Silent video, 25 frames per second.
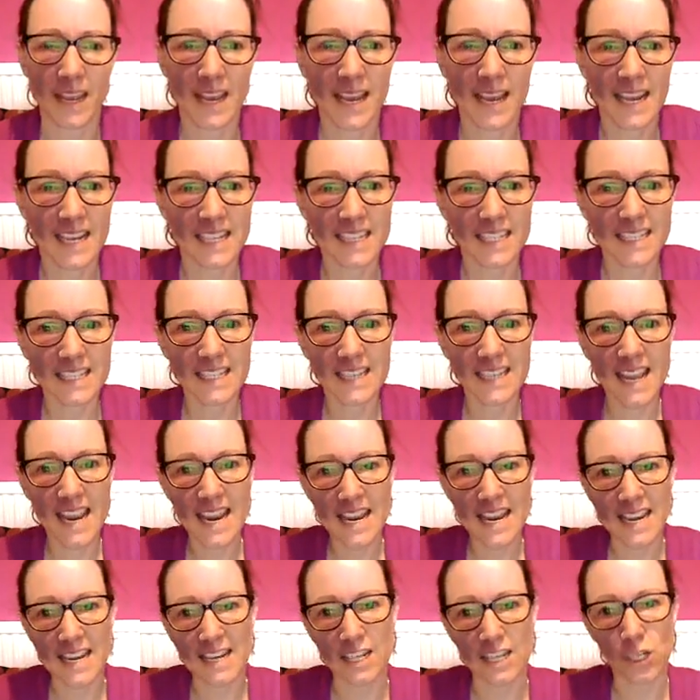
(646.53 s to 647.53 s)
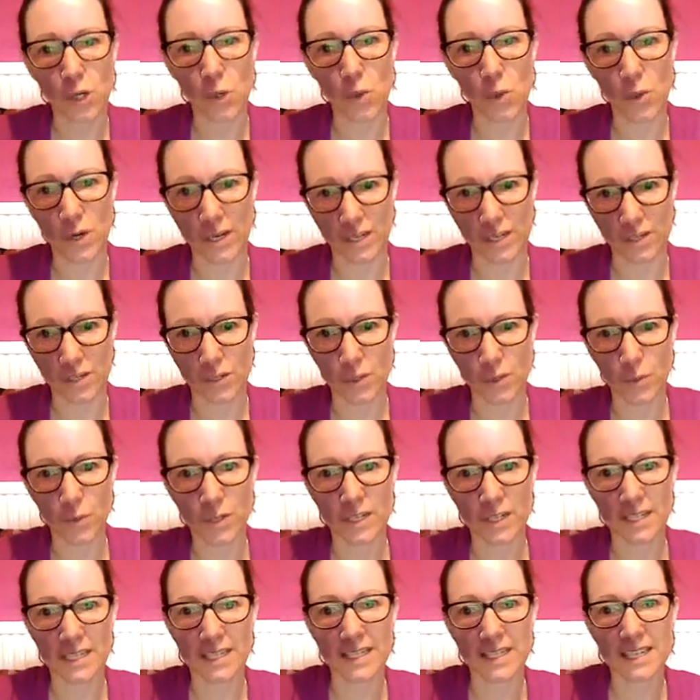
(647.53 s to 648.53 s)
snaky toys, those
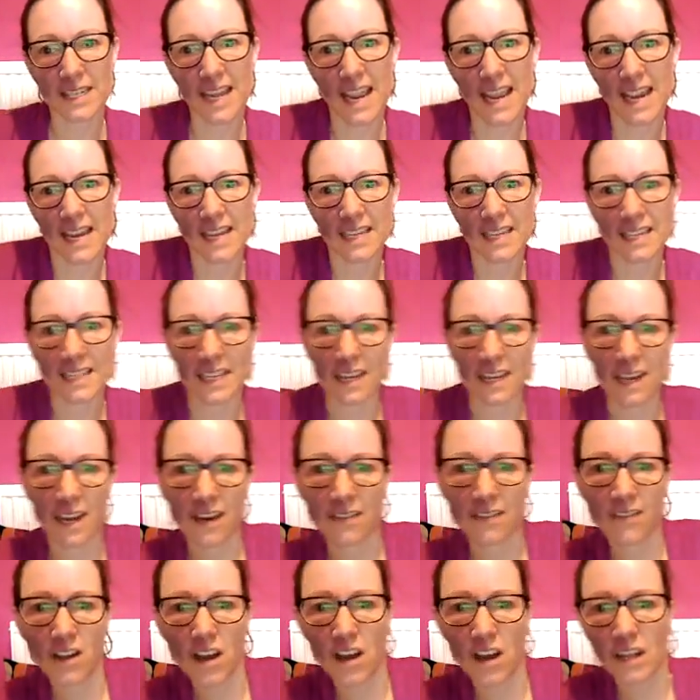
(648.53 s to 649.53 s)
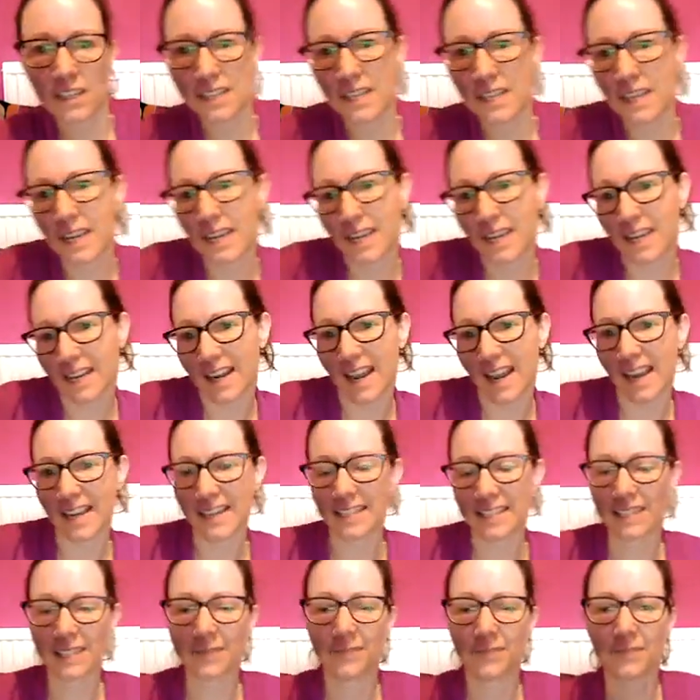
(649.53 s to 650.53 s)
wooden snakes that kind of
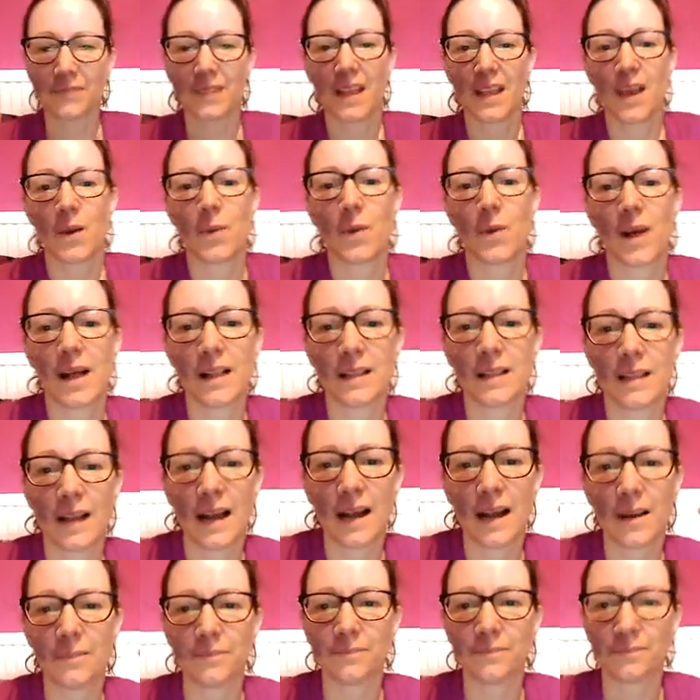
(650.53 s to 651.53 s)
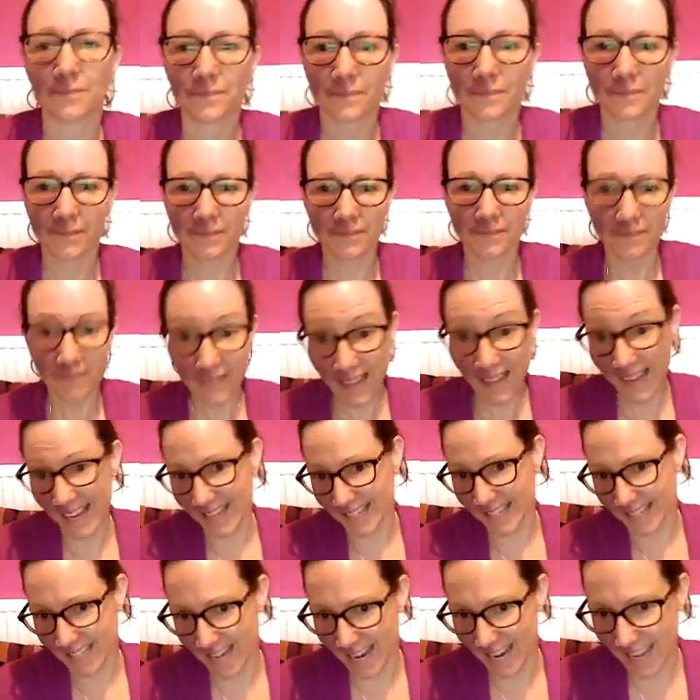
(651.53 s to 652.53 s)
articulate? Well,
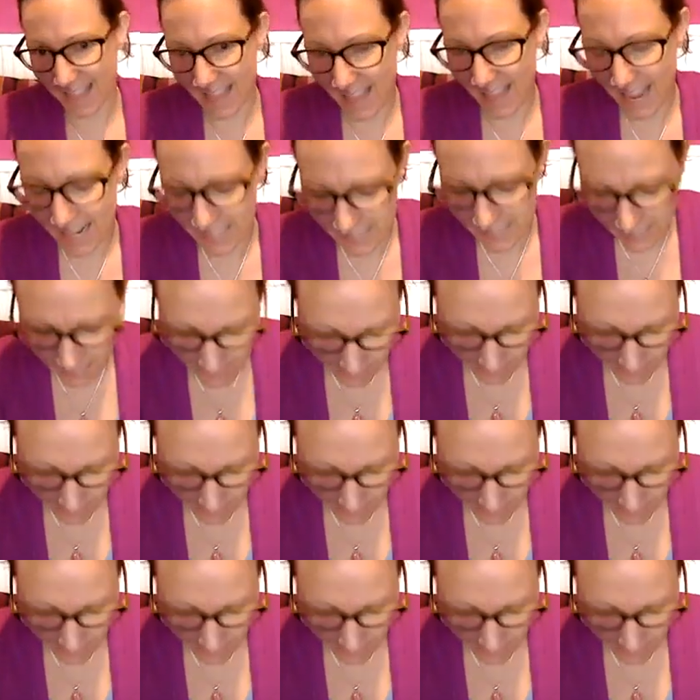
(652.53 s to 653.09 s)
it's like that.